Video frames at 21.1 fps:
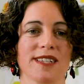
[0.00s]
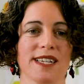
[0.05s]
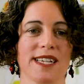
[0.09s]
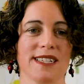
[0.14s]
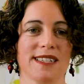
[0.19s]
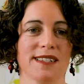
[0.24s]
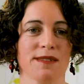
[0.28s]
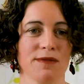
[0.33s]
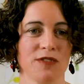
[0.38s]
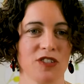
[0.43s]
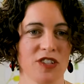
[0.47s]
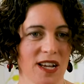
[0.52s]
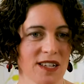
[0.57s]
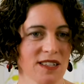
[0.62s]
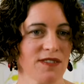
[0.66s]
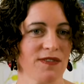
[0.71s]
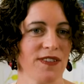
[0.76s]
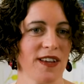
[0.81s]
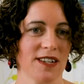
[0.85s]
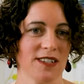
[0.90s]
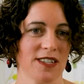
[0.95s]
it's just
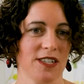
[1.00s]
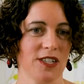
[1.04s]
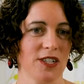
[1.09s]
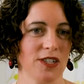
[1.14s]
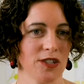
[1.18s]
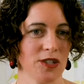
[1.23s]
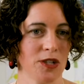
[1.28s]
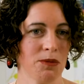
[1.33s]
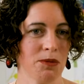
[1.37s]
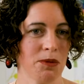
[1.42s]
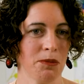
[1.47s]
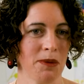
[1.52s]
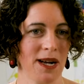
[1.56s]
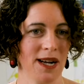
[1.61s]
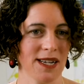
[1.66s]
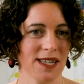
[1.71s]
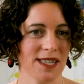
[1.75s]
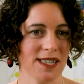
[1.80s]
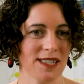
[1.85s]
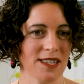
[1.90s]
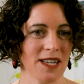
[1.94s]
found in your
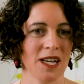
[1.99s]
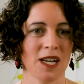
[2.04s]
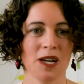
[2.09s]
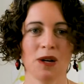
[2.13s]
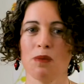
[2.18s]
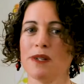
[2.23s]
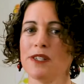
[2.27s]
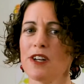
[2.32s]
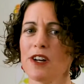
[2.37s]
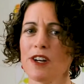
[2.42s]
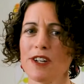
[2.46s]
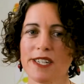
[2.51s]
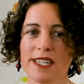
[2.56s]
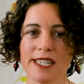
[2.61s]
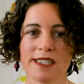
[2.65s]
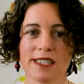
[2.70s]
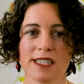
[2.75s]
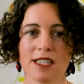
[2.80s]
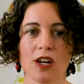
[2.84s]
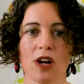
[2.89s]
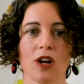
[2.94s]
supermarket. We don't need to
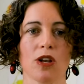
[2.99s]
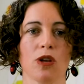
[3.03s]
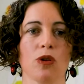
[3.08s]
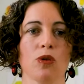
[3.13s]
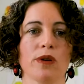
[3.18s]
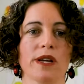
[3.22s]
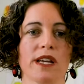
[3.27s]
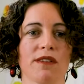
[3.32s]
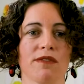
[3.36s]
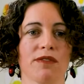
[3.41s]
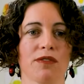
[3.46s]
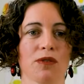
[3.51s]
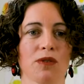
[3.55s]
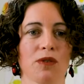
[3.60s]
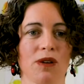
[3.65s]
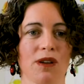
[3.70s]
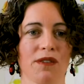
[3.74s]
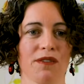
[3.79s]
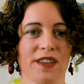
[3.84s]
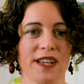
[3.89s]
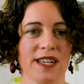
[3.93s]
go looking for all
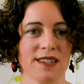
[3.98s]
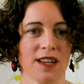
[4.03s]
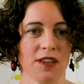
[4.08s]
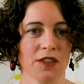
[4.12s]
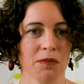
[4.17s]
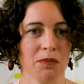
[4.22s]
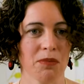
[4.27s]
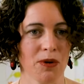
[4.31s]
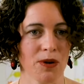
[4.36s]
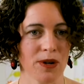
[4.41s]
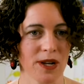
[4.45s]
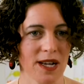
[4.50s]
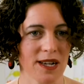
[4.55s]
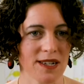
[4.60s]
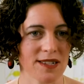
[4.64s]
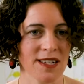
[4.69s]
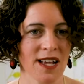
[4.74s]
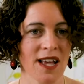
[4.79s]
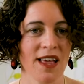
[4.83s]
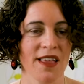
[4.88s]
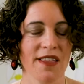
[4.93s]
of these other products.
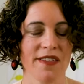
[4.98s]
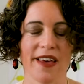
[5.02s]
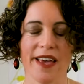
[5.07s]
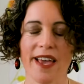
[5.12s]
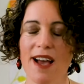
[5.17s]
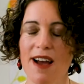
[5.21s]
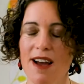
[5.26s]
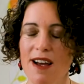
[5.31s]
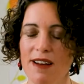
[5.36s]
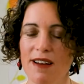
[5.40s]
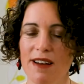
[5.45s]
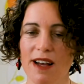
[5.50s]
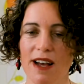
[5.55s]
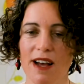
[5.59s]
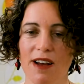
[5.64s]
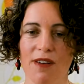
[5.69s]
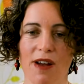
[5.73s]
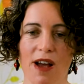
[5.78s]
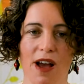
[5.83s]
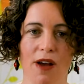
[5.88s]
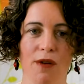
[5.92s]
They
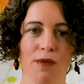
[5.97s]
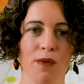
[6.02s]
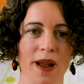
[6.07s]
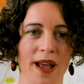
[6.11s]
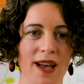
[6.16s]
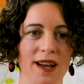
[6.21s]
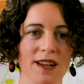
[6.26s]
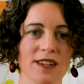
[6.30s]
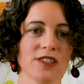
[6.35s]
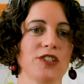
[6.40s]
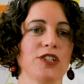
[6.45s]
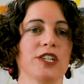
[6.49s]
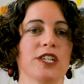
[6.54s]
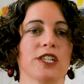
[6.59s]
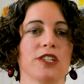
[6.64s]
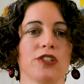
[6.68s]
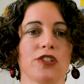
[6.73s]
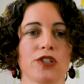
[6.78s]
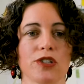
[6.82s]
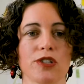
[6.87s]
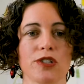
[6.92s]
are around. You can
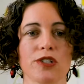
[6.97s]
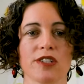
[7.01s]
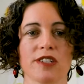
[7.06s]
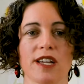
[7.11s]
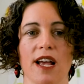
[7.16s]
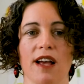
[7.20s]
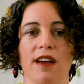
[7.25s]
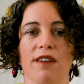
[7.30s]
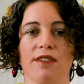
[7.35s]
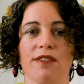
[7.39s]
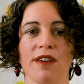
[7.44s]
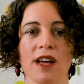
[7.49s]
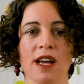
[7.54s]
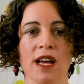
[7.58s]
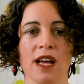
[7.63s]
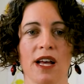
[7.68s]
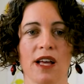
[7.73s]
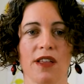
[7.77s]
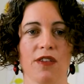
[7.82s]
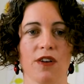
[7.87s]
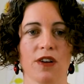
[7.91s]
choose to have
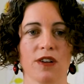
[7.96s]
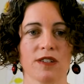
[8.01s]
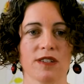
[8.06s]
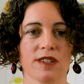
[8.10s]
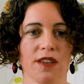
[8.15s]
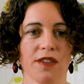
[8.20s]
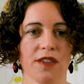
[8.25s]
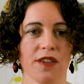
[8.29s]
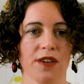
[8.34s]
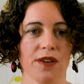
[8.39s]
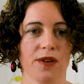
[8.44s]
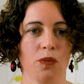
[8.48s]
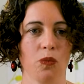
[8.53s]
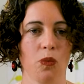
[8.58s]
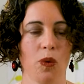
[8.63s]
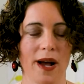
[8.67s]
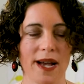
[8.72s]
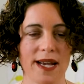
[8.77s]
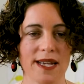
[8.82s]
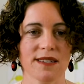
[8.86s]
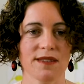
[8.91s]
those other
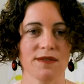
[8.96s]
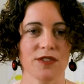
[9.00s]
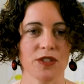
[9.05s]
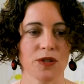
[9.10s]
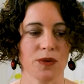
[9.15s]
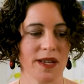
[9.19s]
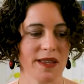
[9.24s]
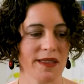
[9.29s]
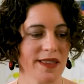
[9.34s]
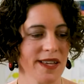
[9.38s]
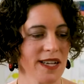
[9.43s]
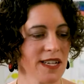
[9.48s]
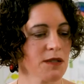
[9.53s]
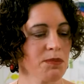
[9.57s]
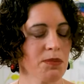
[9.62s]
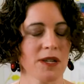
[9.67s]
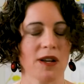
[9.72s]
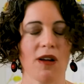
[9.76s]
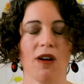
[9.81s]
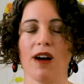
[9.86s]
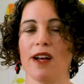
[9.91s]
ways of doing things, but
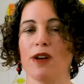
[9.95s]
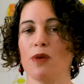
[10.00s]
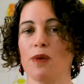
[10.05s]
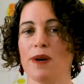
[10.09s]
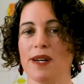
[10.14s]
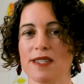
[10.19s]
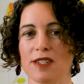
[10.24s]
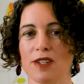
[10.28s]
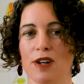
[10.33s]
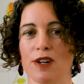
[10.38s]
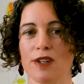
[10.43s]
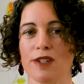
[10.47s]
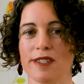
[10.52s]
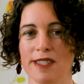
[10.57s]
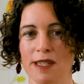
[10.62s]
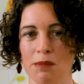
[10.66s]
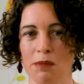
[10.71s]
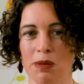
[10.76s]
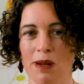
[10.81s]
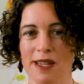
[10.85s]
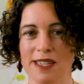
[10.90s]
I always go
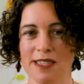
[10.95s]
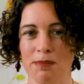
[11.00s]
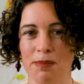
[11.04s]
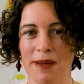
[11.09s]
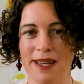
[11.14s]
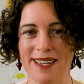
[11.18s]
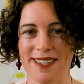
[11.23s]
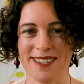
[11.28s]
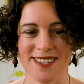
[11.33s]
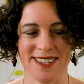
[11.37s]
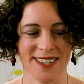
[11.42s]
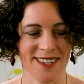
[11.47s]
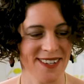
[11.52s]
simple is best.